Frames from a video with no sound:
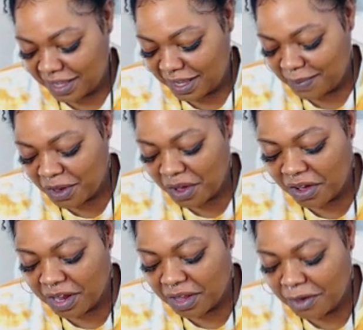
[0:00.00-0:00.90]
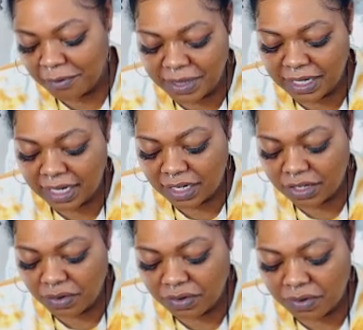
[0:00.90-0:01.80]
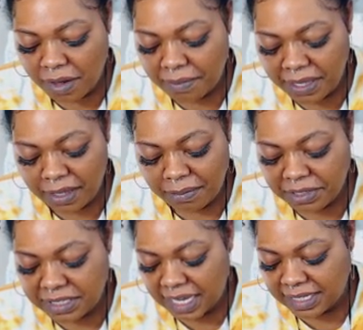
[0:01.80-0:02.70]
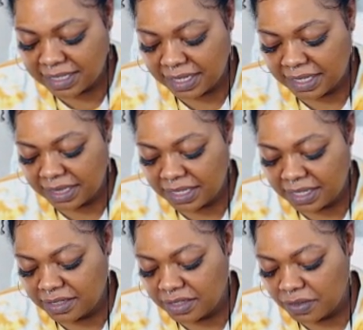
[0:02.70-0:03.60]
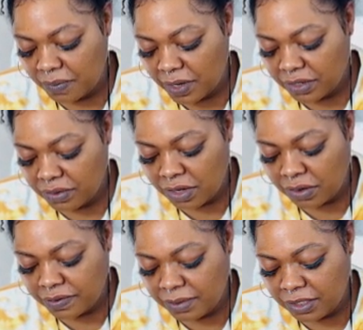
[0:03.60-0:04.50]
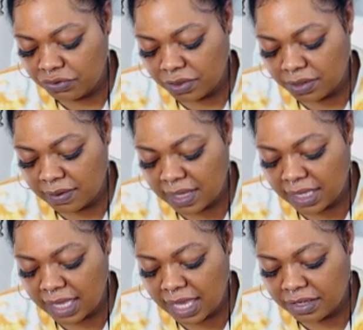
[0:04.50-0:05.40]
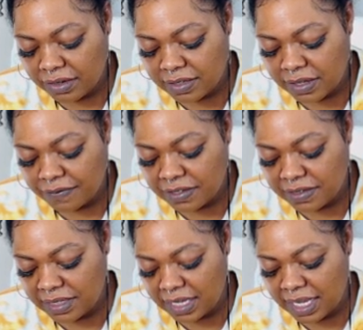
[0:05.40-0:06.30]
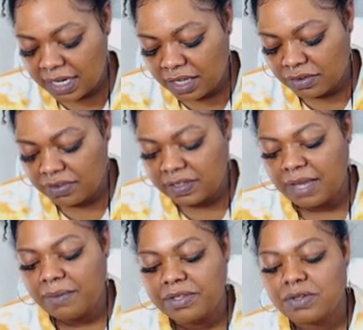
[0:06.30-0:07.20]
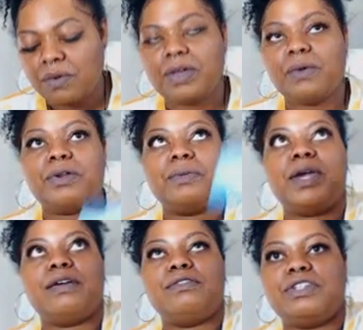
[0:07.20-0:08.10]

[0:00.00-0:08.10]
Keep your heart open and know you are being protected. Listen to what you know to be true and allow yourself to see and understand what's going on around